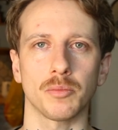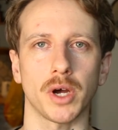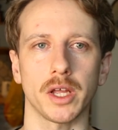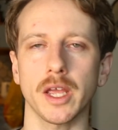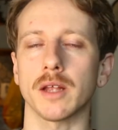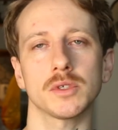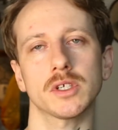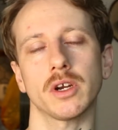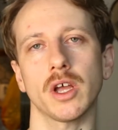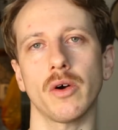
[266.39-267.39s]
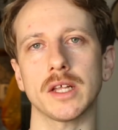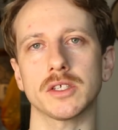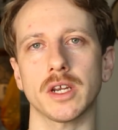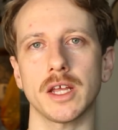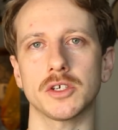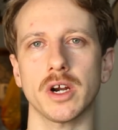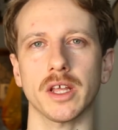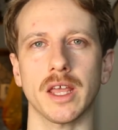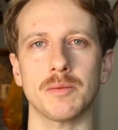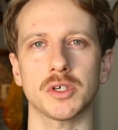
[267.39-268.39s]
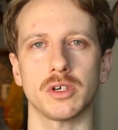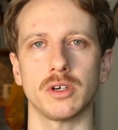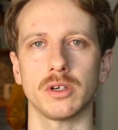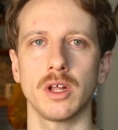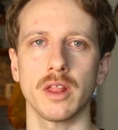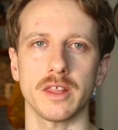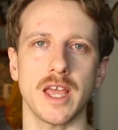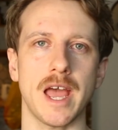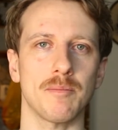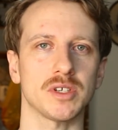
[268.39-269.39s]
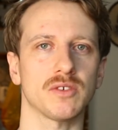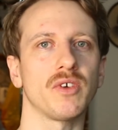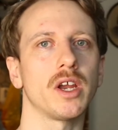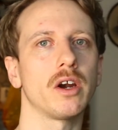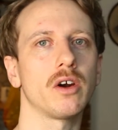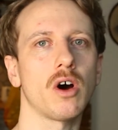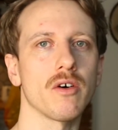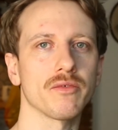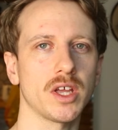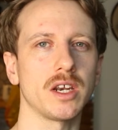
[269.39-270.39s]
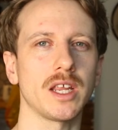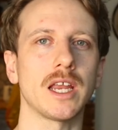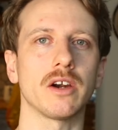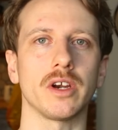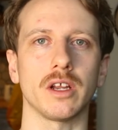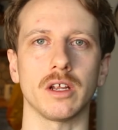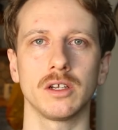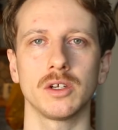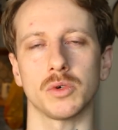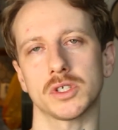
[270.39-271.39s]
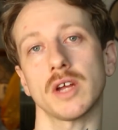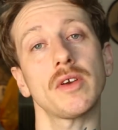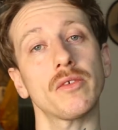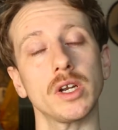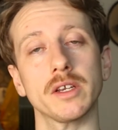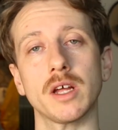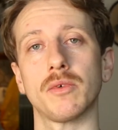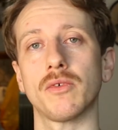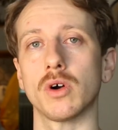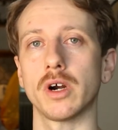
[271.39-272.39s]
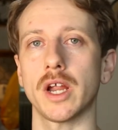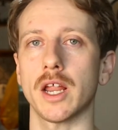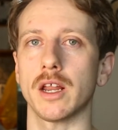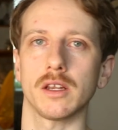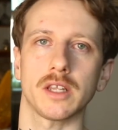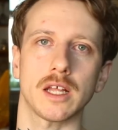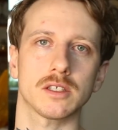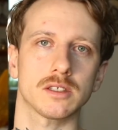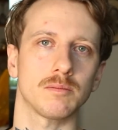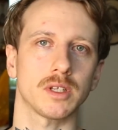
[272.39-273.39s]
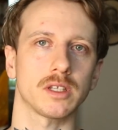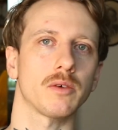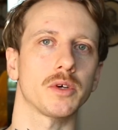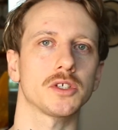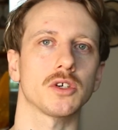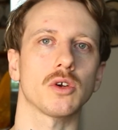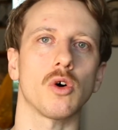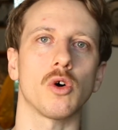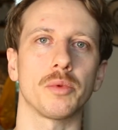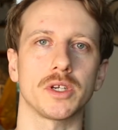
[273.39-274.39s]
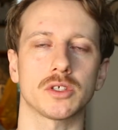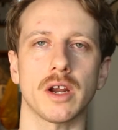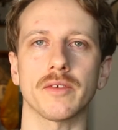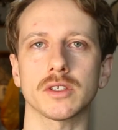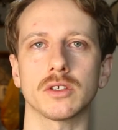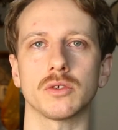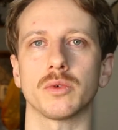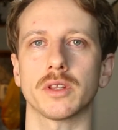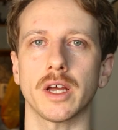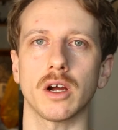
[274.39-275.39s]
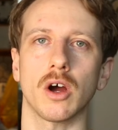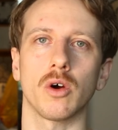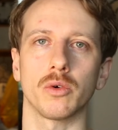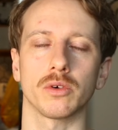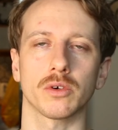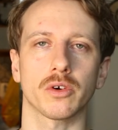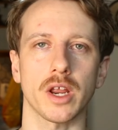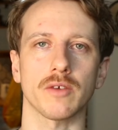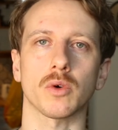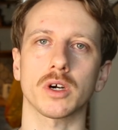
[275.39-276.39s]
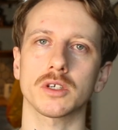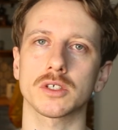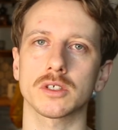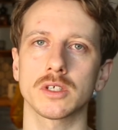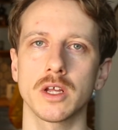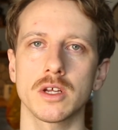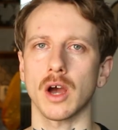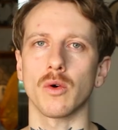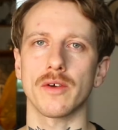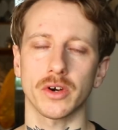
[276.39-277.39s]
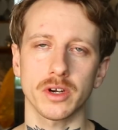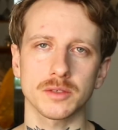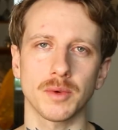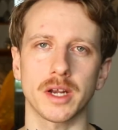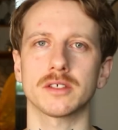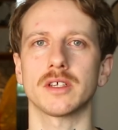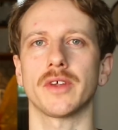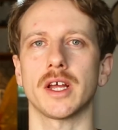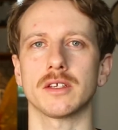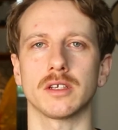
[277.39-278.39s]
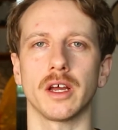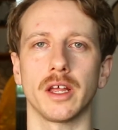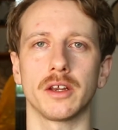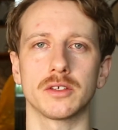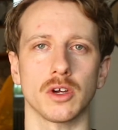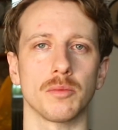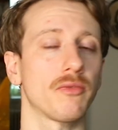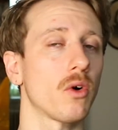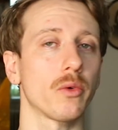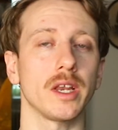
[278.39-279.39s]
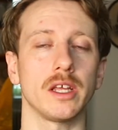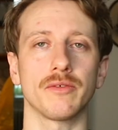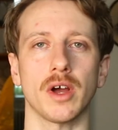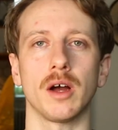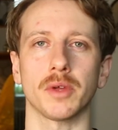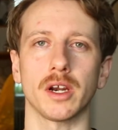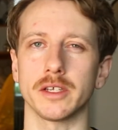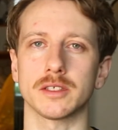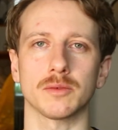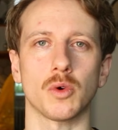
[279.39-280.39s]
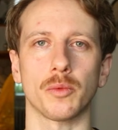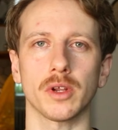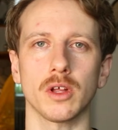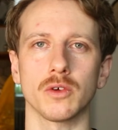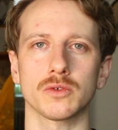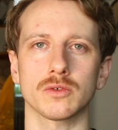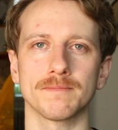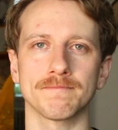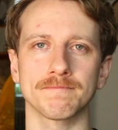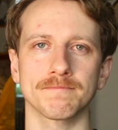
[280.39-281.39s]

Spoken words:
But yeah, I'm just going to go out today and try to capture the atmosphere of an area, which I've never really done before, and that's something that we should all be striving to do with our own creative works. However, it is -7 outside, so before we leave, I'm going to need some warm clothes.